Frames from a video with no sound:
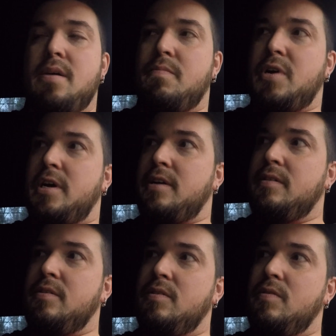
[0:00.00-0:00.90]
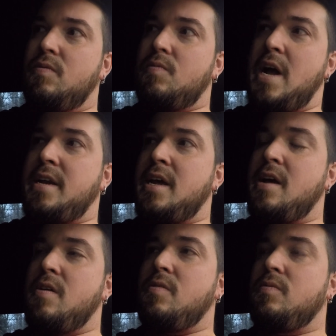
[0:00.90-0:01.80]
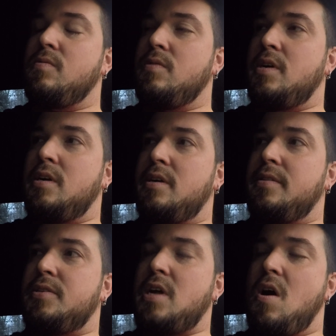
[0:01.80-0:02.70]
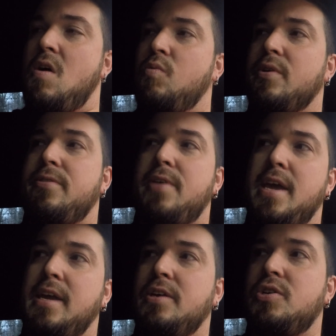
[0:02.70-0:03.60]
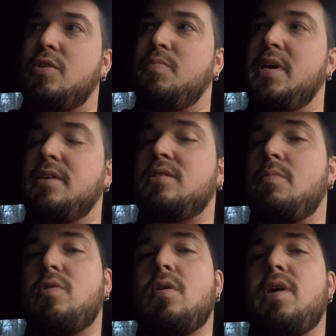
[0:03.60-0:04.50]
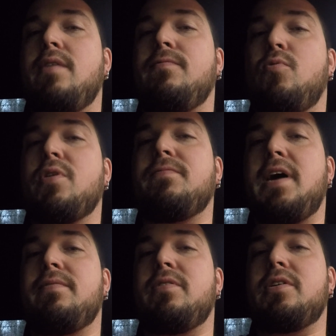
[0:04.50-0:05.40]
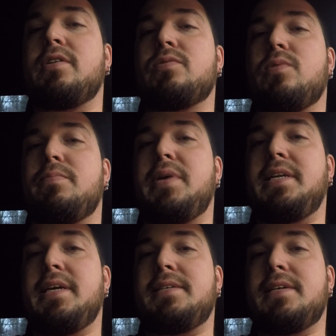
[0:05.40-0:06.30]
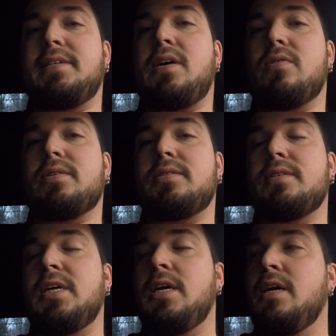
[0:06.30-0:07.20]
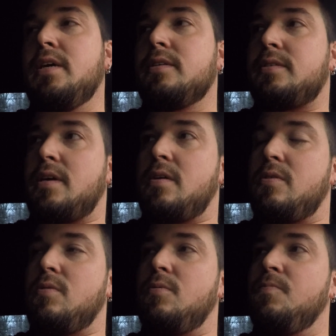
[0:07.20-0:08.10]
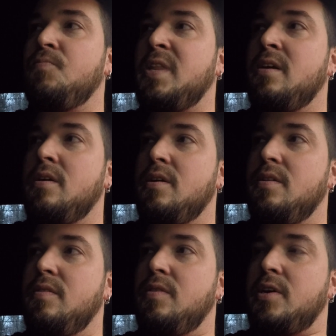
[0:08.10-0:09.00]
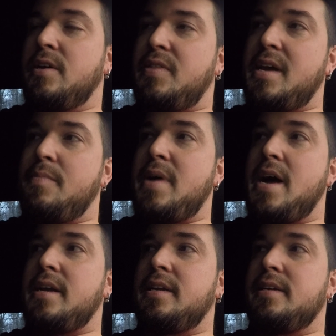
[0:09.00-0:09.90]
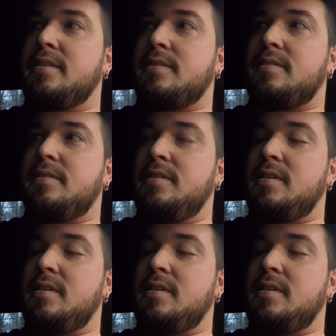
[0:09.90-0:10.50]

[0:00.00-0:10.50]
But right now, the stall we're thinking should be somewhere around 4,500 is what PTC told us. So the good thing about it is